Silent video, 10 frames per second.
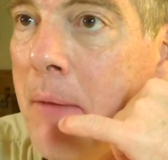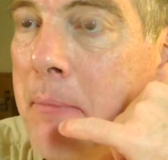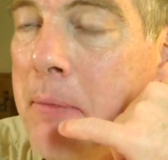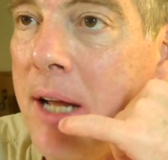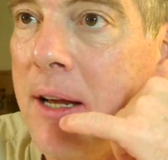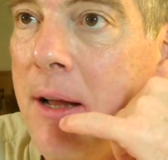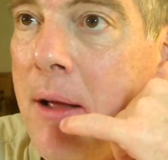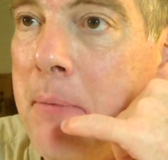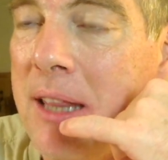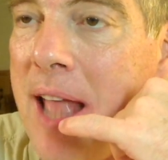But
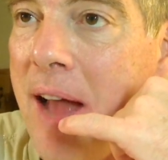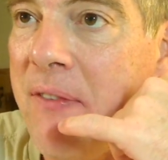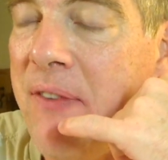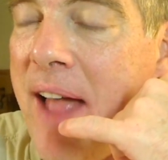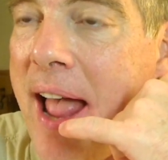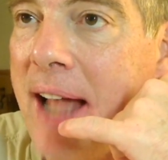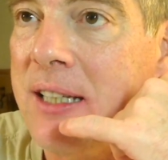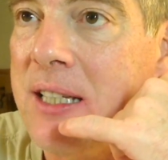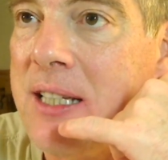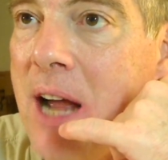that fact
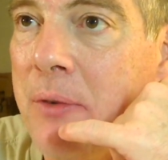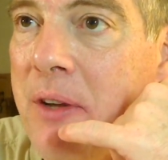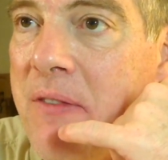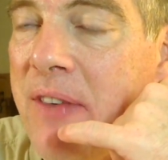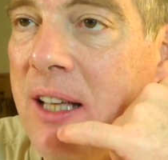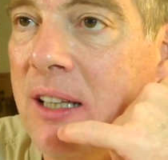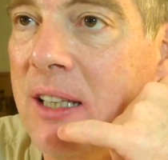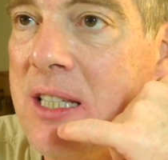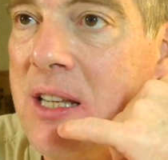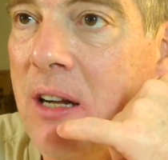does not reveal
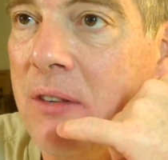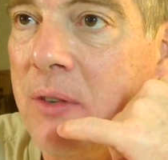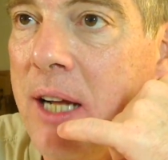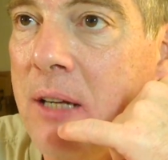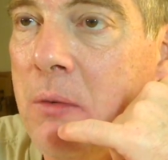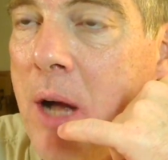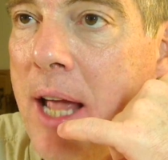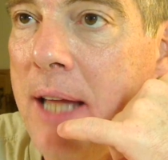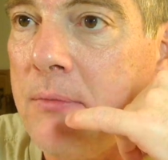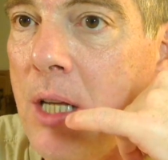itself right away.
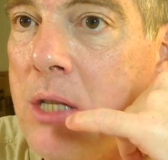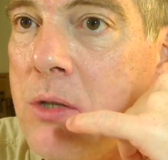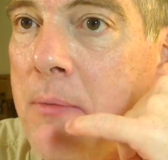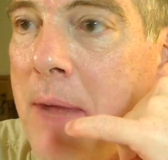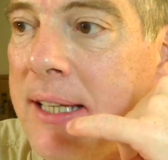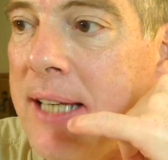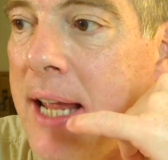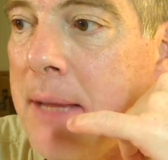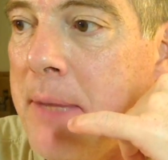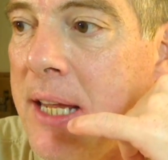So it might
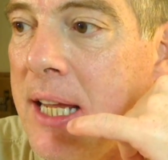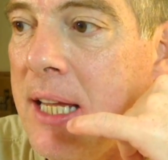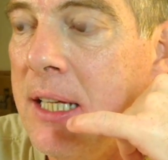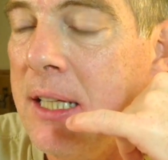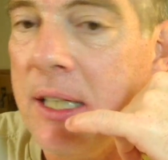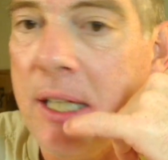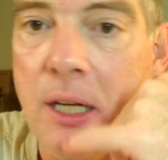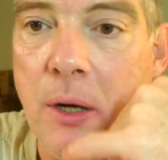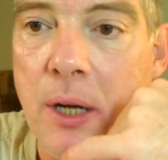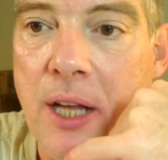take me,
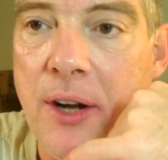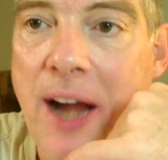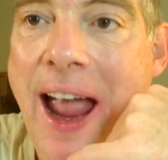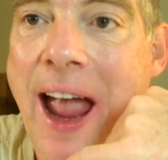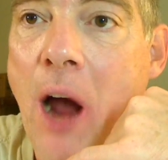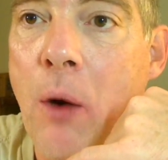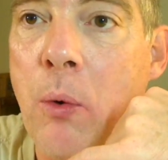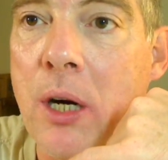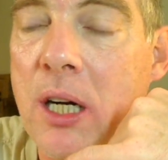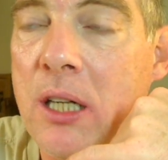another
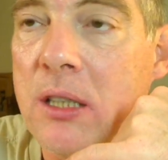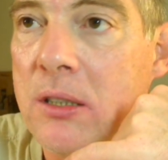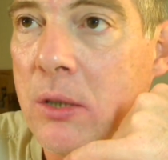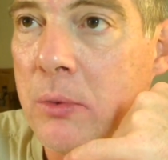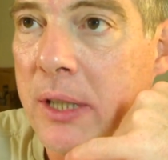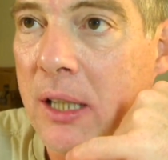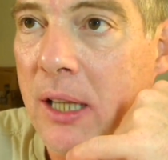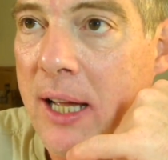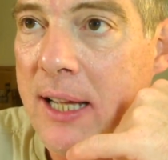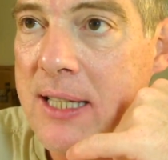hour to
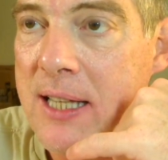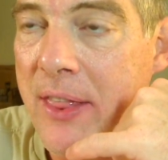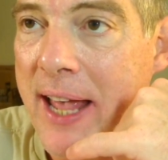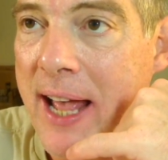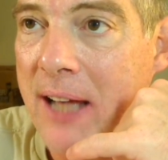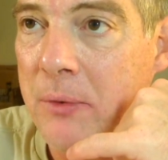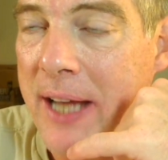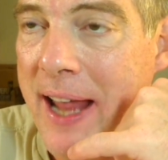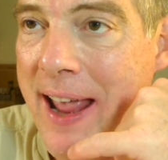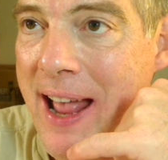realize that
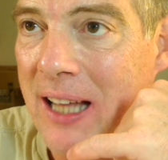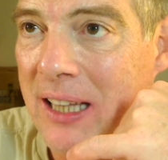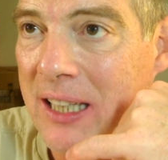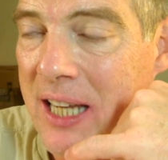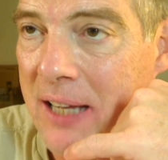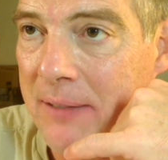reality.